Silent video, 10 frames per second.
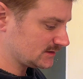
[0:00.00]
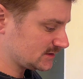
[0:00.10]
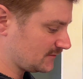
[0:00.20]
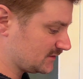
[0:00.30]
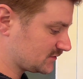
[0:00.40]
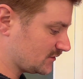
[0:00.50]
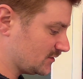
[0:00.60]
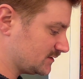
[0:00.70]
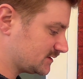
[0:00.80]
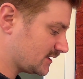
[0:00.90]
surface
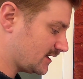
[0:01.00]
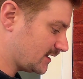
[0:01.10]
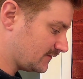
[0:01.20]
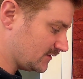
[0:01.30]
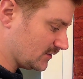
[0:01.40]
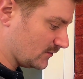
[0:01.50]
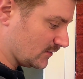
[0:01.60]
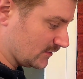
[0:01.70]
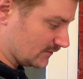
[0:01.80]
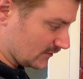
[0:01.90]
roots, and a few
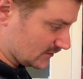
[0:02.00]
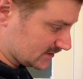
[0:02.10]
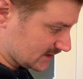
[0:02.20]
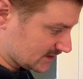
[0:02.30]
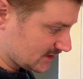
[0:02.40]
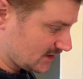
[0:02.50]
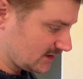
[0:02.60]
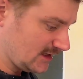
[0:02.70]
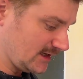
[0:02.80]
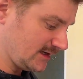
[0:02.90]
roots that are
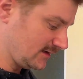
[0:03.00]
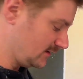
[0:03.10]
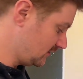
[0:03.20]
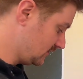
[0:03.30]
circling